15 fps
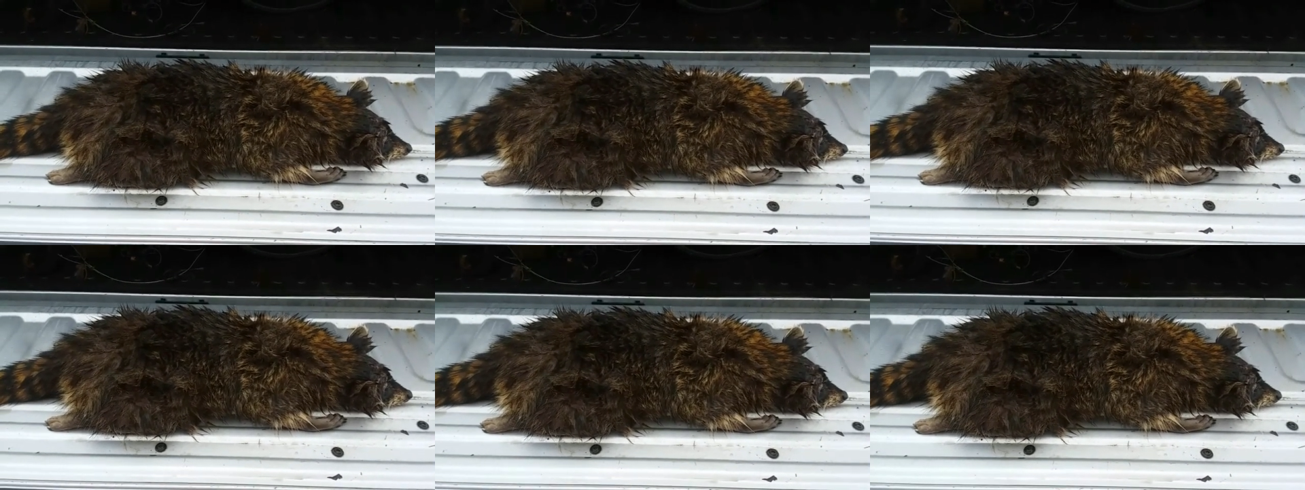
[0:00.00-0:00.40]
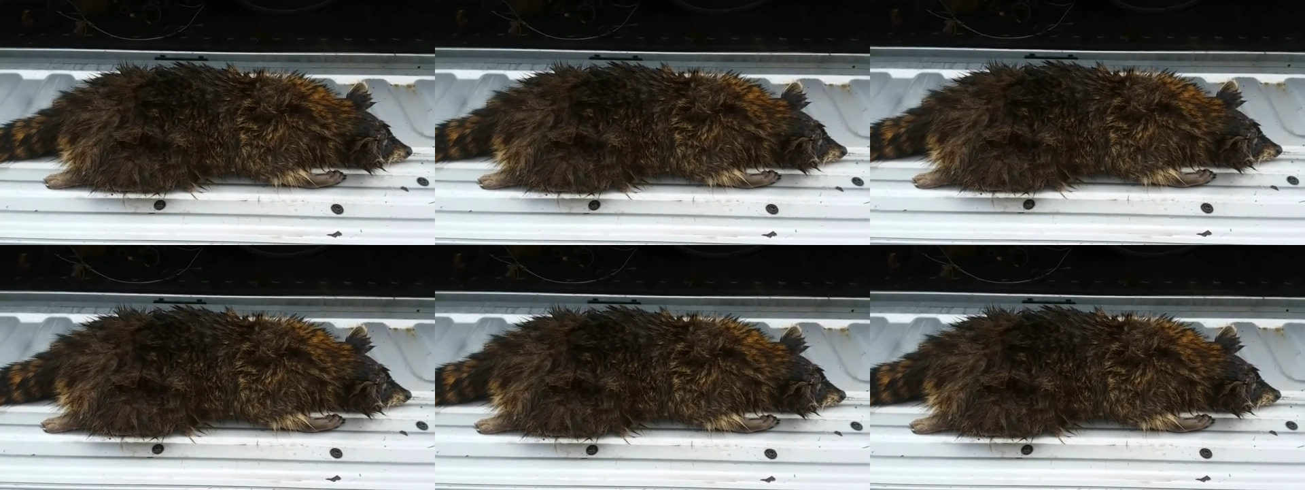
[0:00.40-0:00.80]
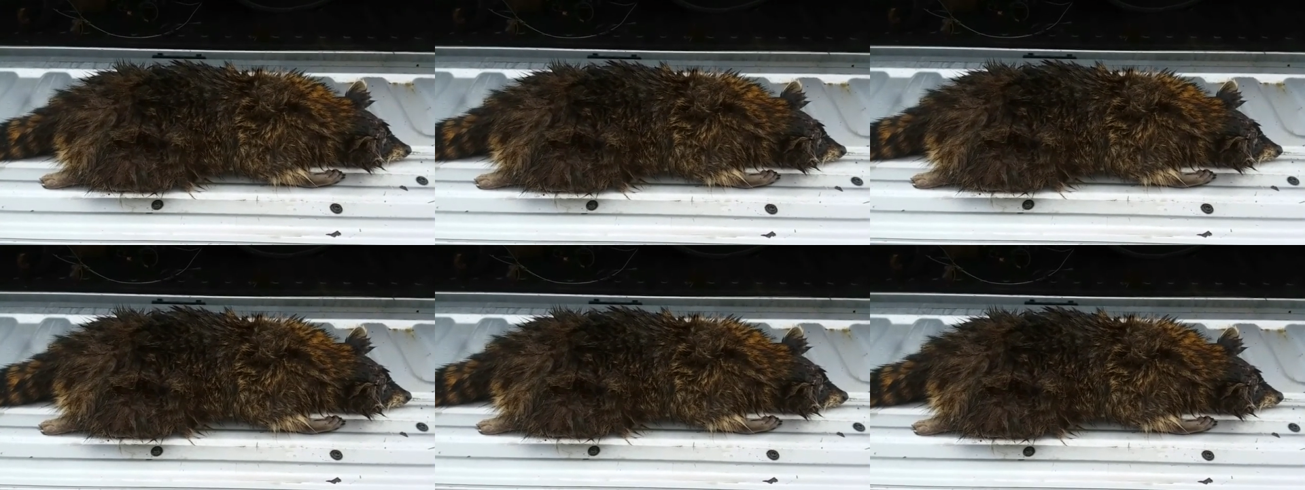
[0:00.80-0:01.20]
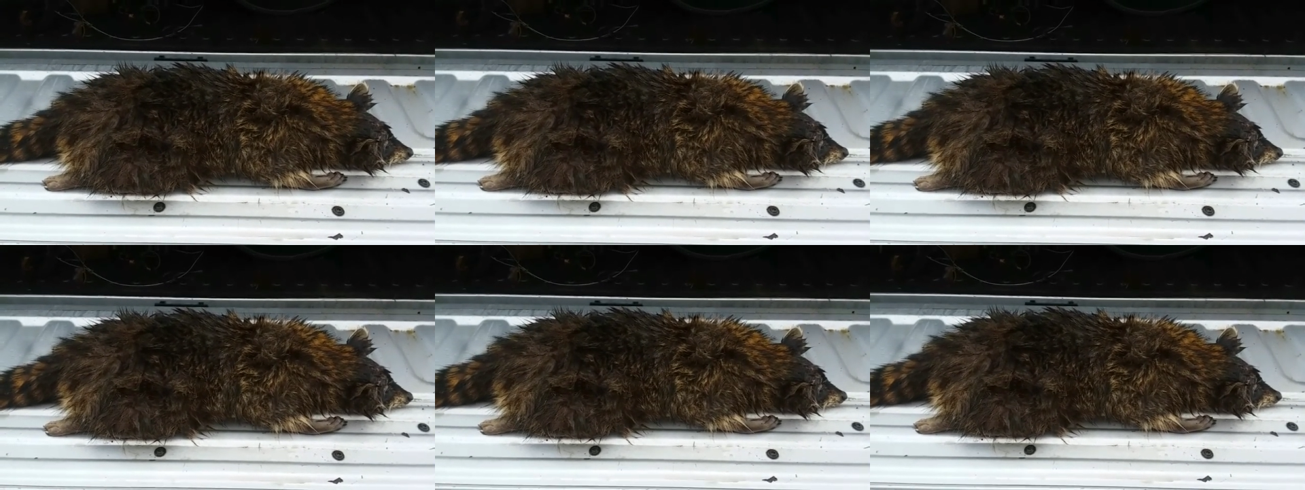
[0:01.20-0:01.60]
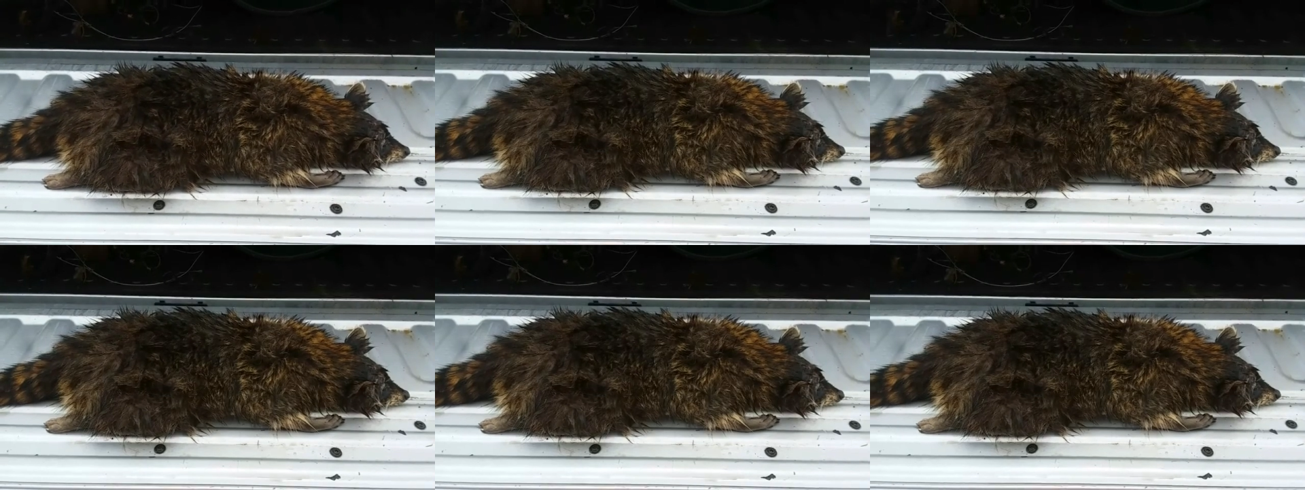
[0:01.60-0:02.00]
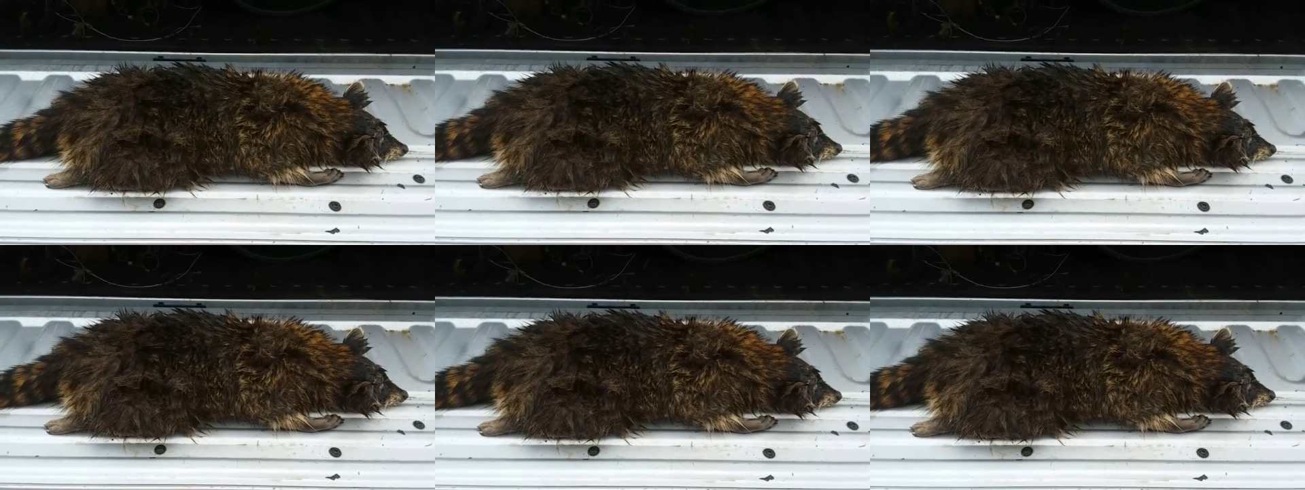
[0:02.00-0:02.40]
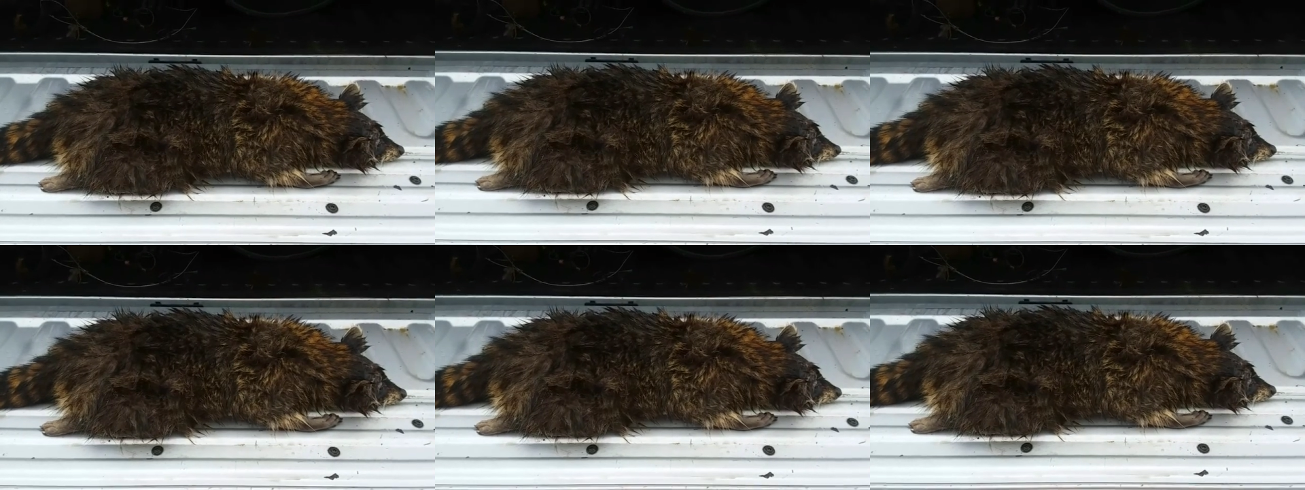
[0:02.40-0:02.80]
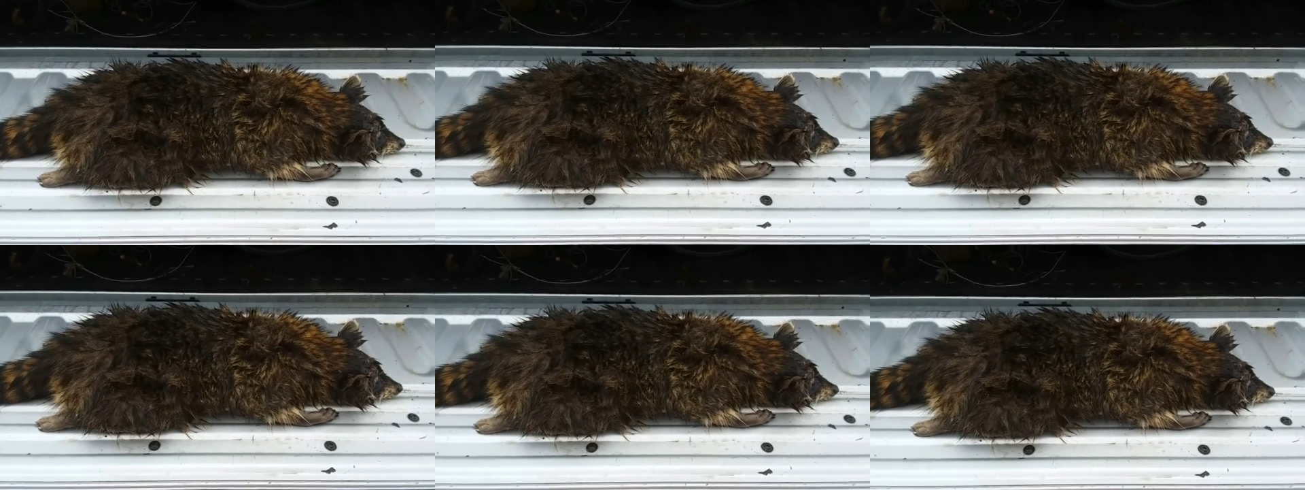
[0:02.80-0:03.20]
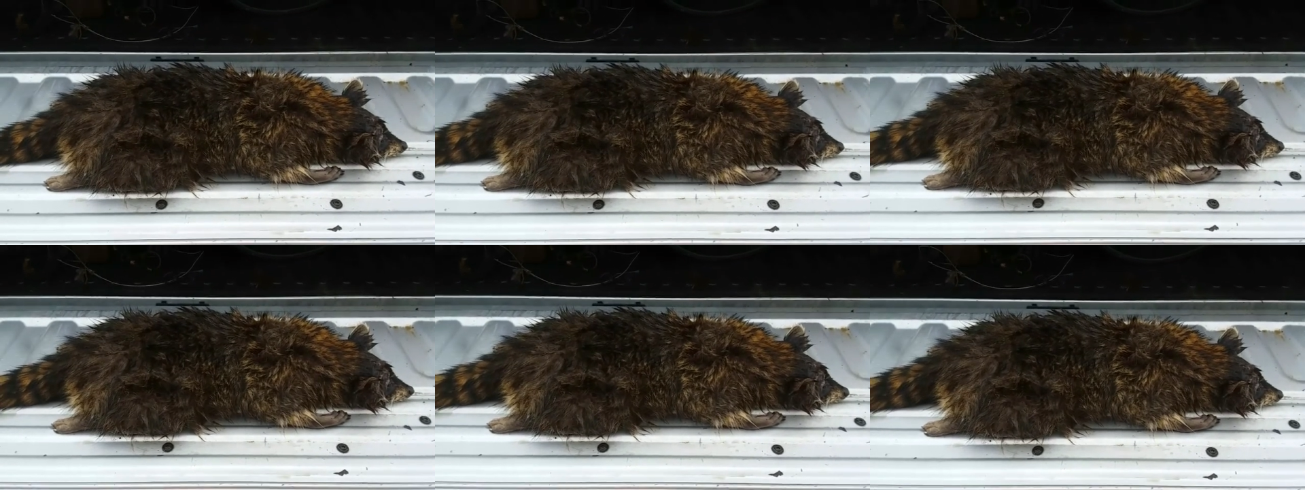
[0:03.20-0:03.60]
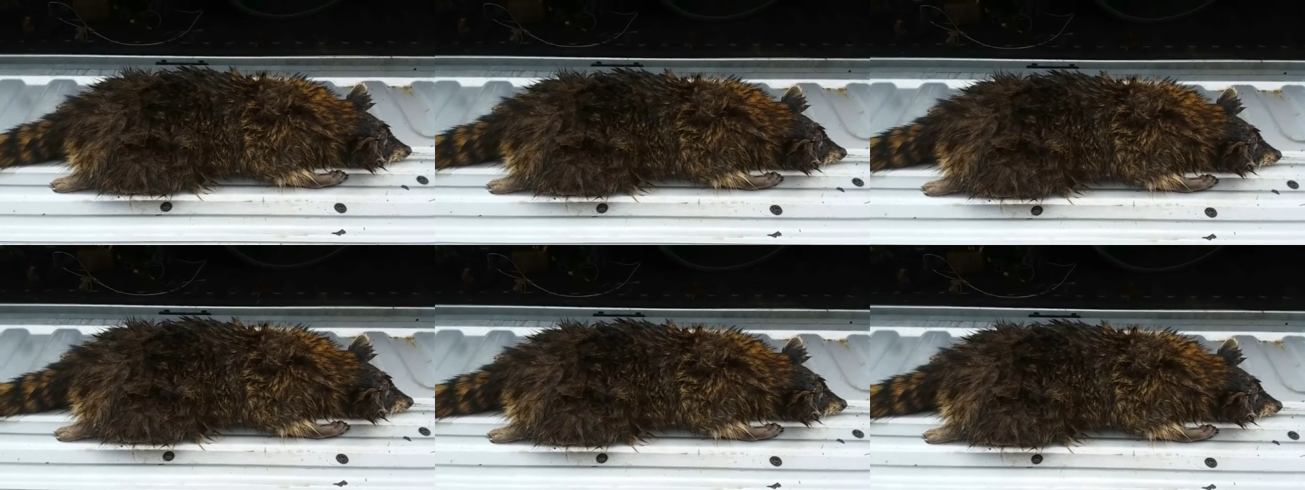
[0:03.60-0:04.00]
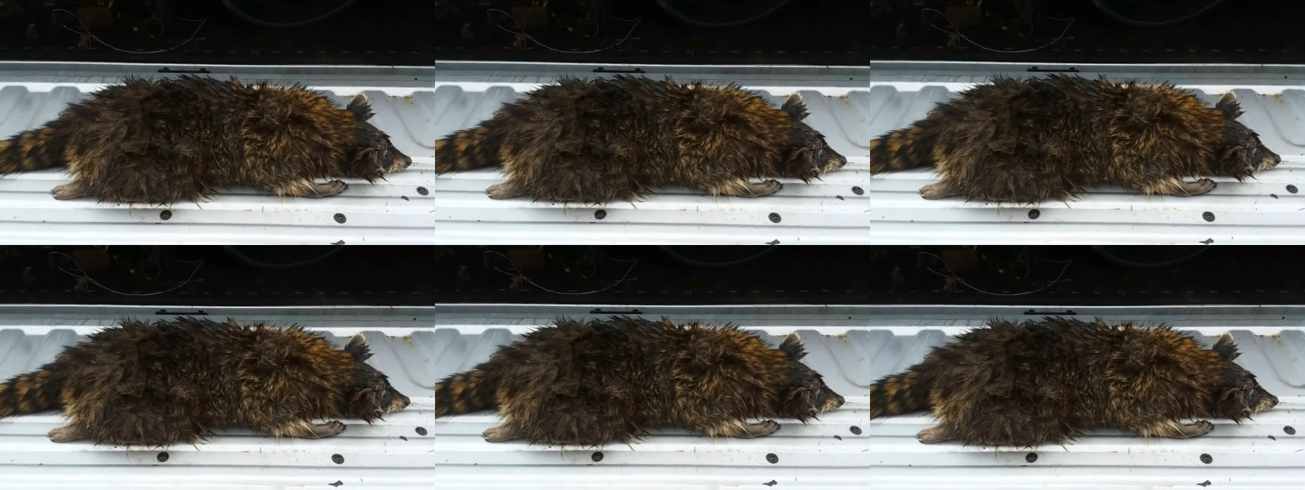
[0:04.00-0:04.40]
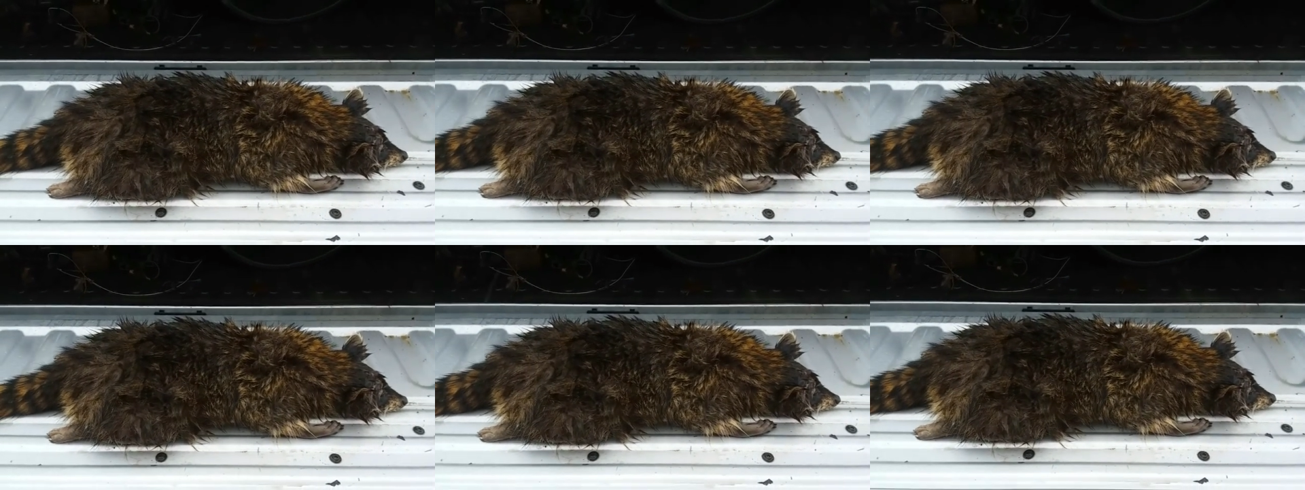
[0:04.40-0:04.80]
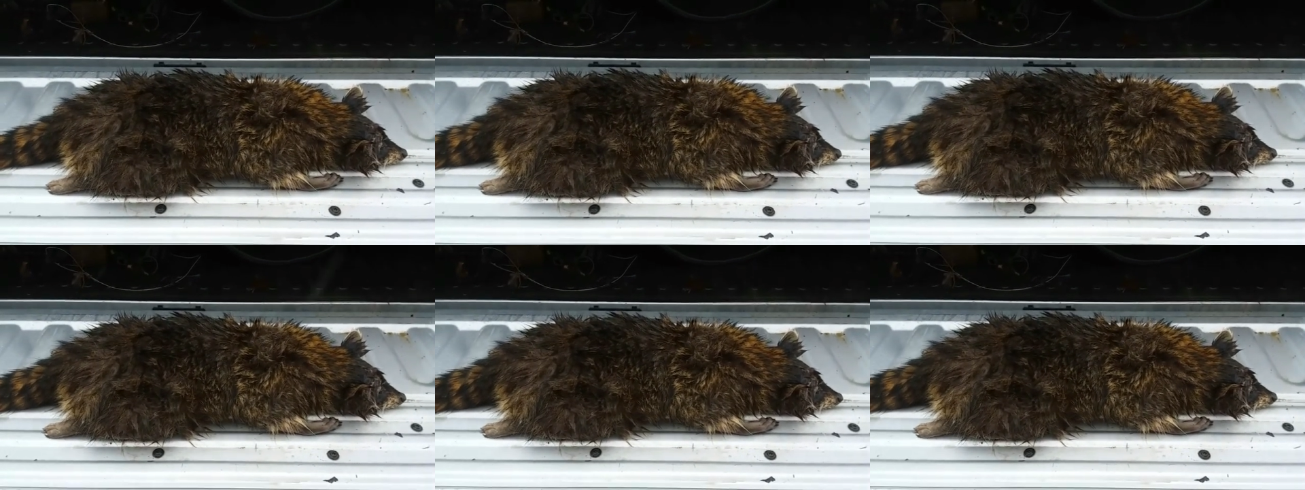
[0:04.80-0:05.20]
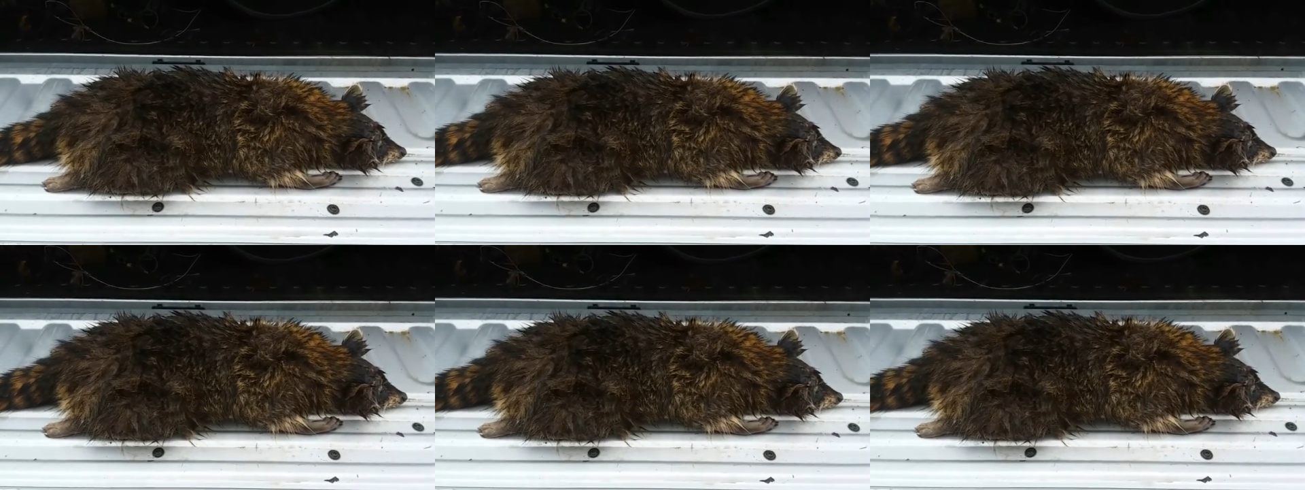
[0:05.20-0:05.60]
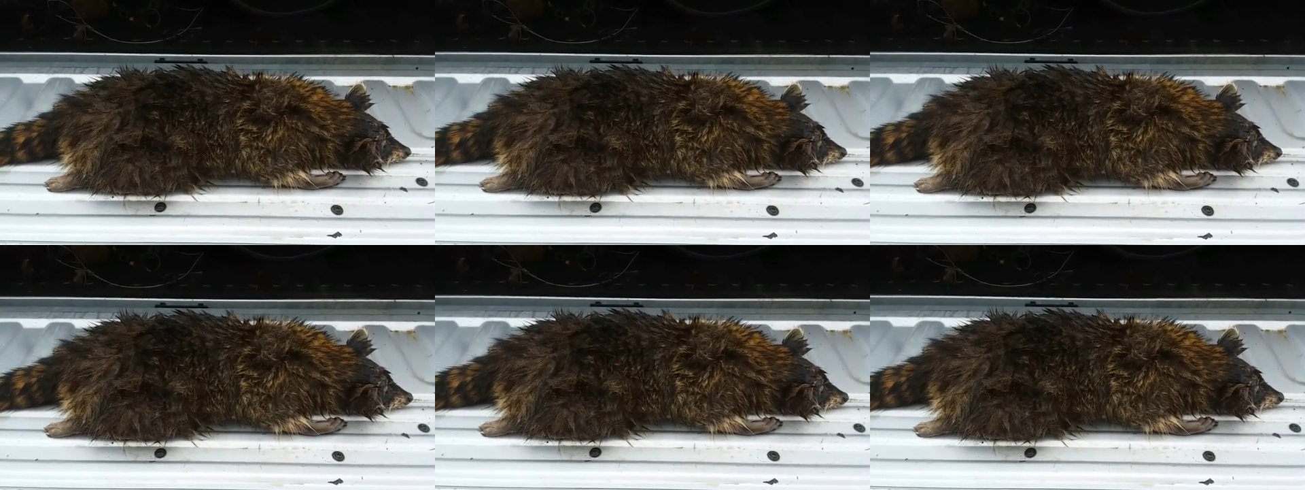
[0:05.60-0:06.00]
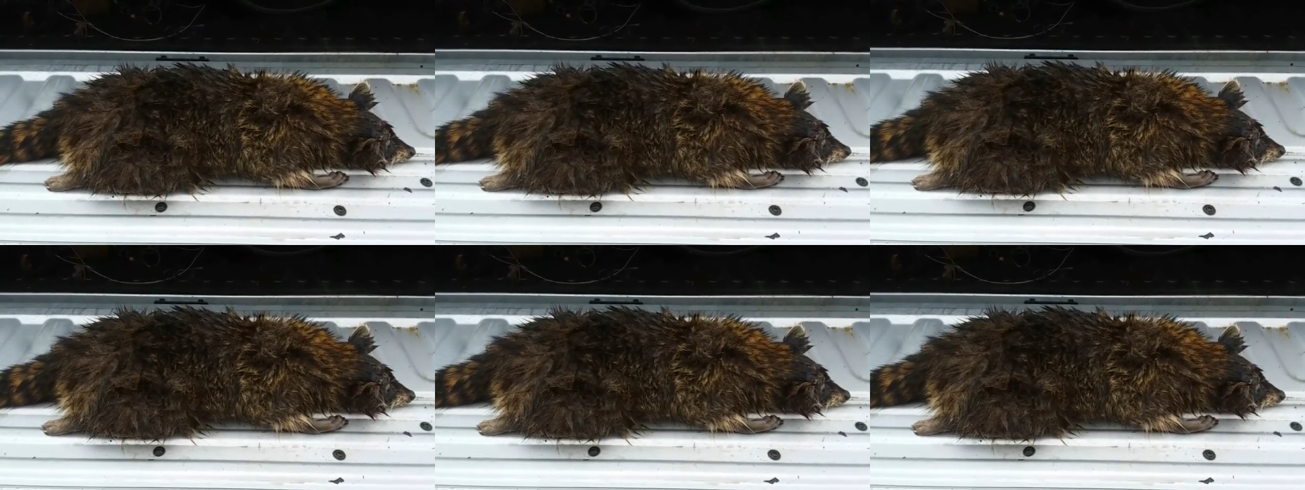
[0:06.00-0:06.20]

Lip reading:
No face is visible, so there are no lips to read.